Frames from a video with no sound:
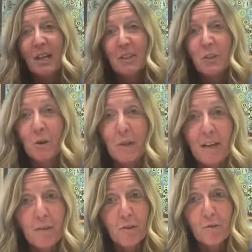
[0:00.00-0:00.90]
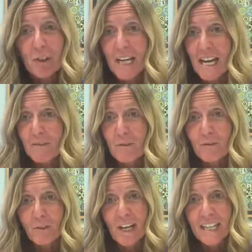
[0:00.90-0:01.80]
Don't ever forget,
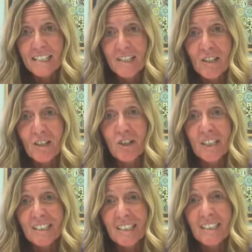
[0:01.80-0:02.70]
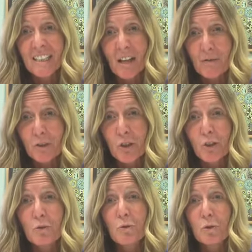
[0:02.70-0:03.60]
friends, Jesus loves
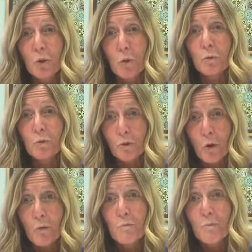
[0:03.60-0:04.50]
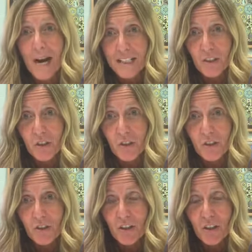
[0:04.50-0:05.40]
you so, so
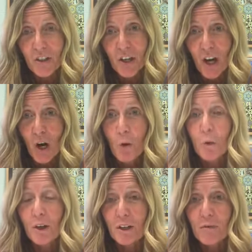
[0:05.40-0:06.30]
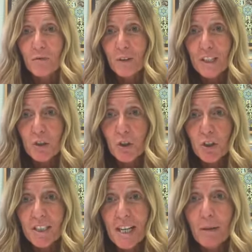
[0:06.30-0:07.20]
much. We're going to finish
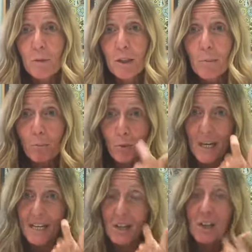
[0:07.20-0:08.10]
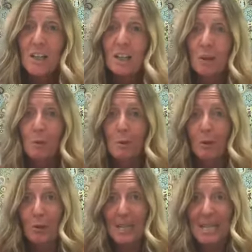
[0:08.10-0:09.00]
today with a prayer. We put
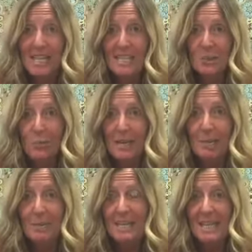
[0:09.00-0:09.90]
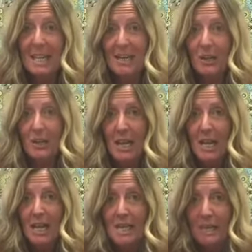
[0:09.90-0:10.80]
our hands way up in the air
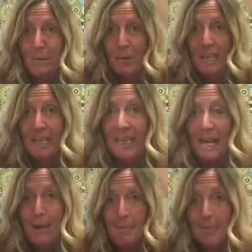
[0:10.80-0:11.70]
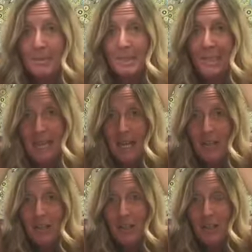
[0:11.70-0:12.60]
and then we clap them
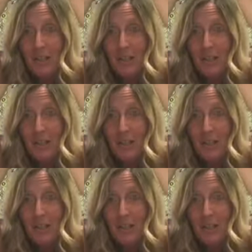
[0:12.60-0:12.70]
together